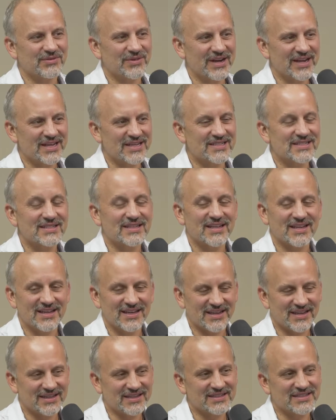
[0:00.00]
raise
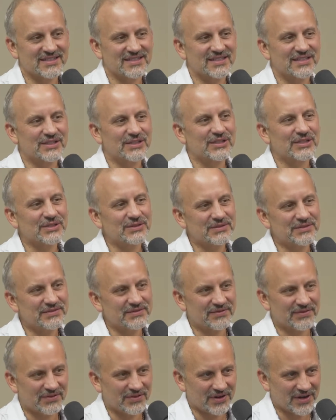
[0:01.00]
kids
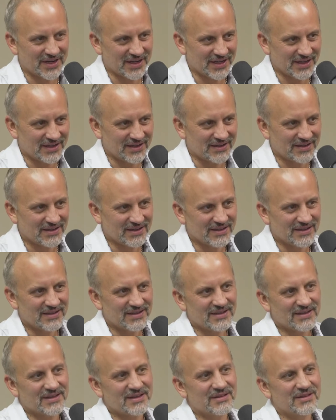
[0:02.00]
gluten-free
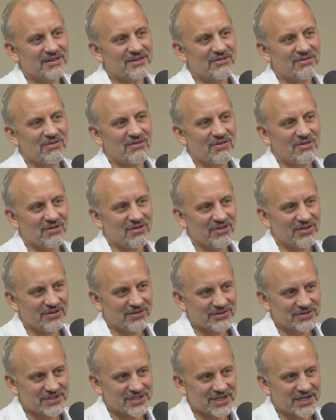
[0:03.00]
through all
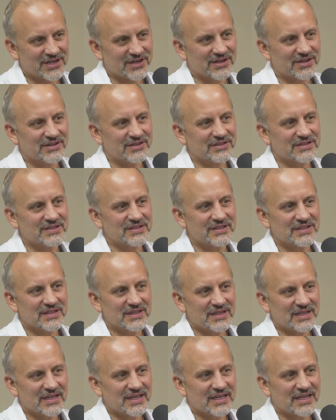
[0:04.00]
those years,
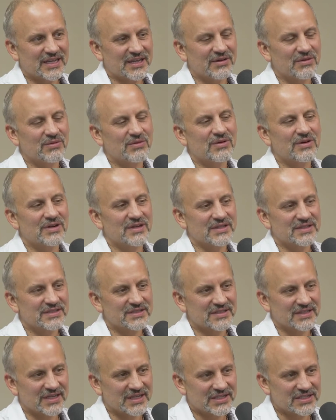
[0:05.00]
it
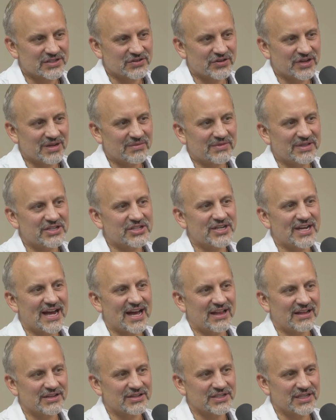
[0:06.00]
was extremely
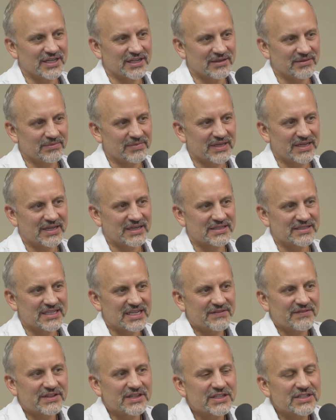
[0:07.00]
challenging, because
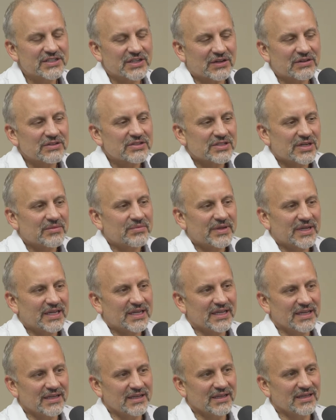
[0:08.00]
even adults are
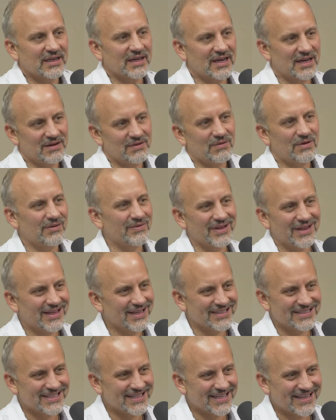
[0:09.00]
picky on what we
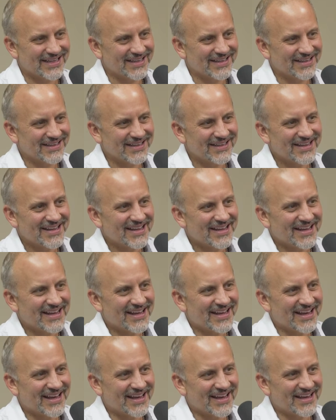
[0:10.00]
like to eat.
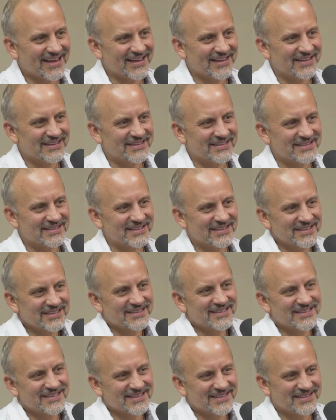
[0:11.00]
And
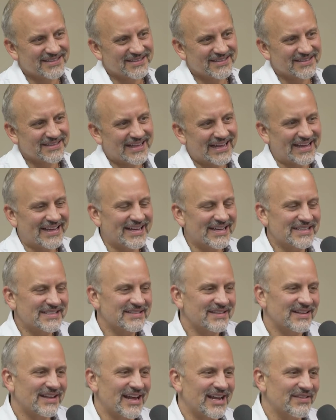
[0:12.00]
I guess
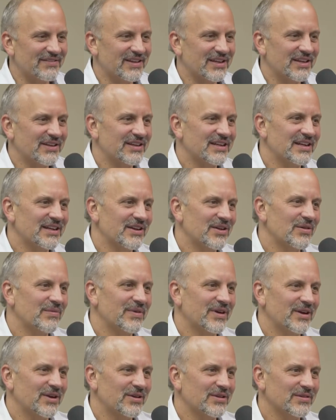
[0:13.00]
a lot of it you didn't know
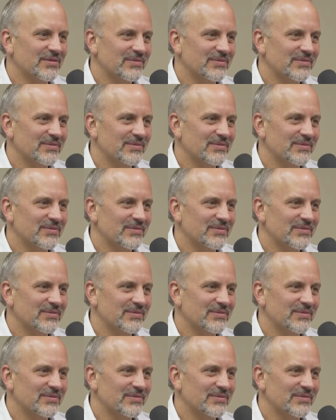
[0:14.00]
better,